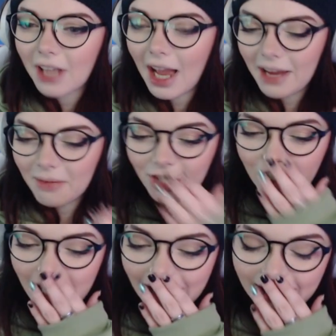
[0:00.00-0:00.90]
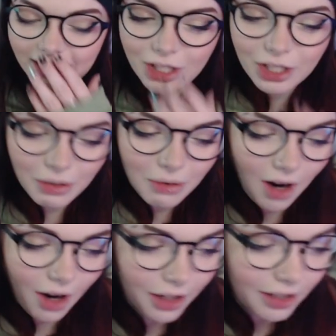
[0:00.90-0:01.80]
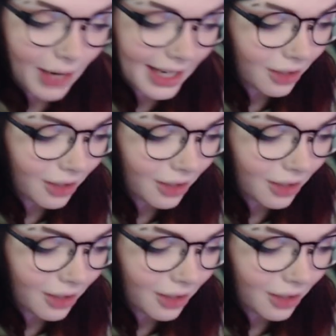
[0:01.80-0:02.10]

I am shaking so hard right now.